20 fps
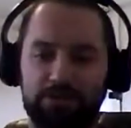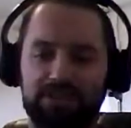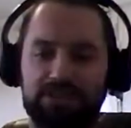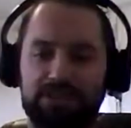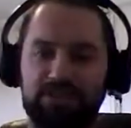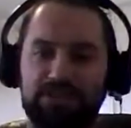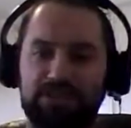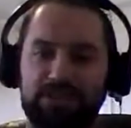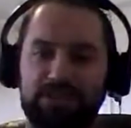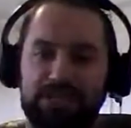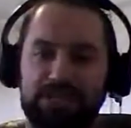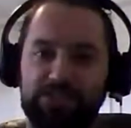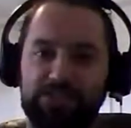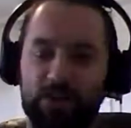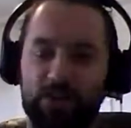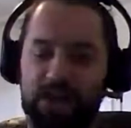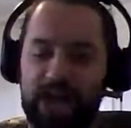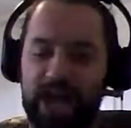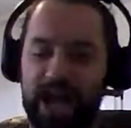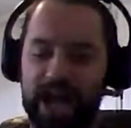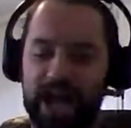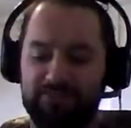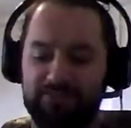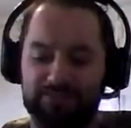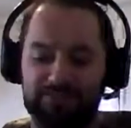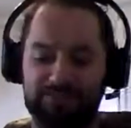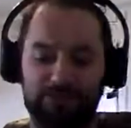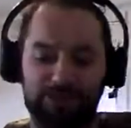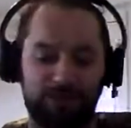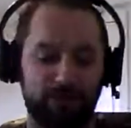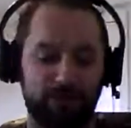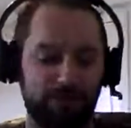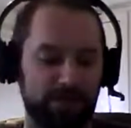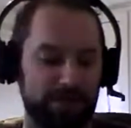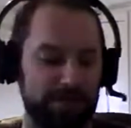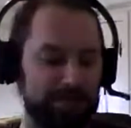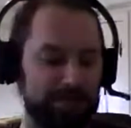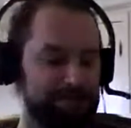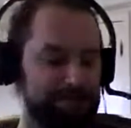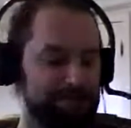skill sets you already have. So
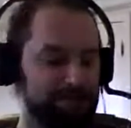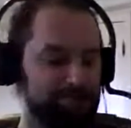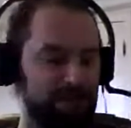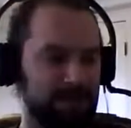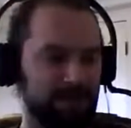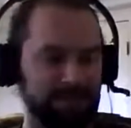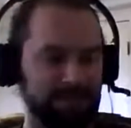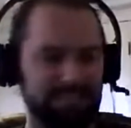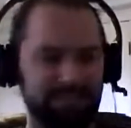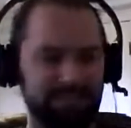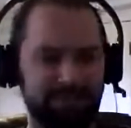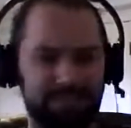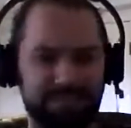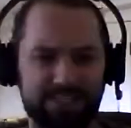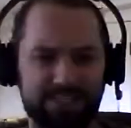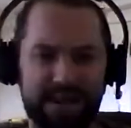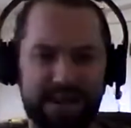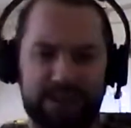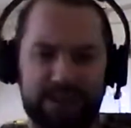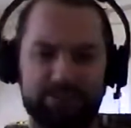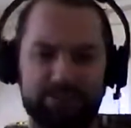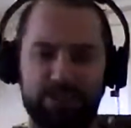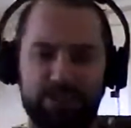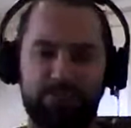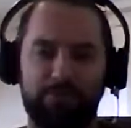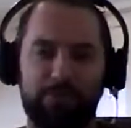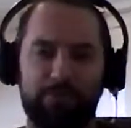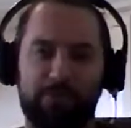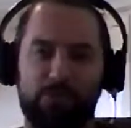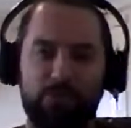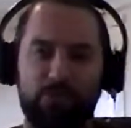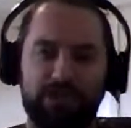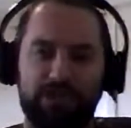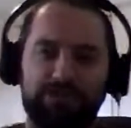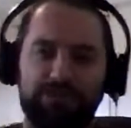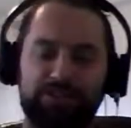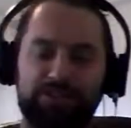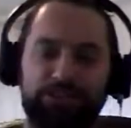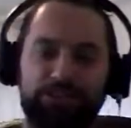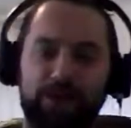let's dive a little bit more
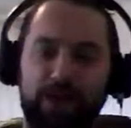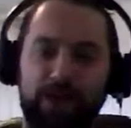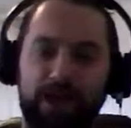into